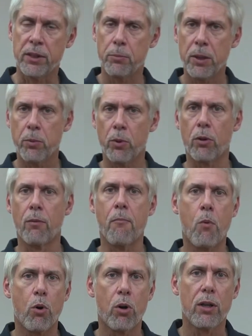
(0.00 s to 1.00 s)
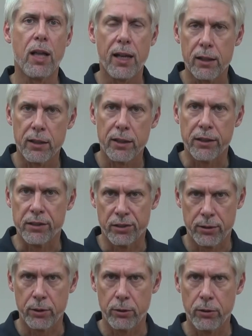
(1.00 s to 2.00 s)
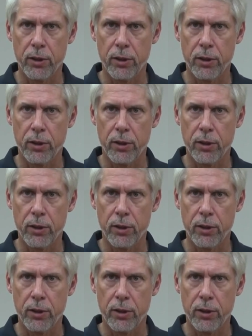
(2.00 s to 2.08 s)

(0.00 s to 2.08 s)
people are more likely to sue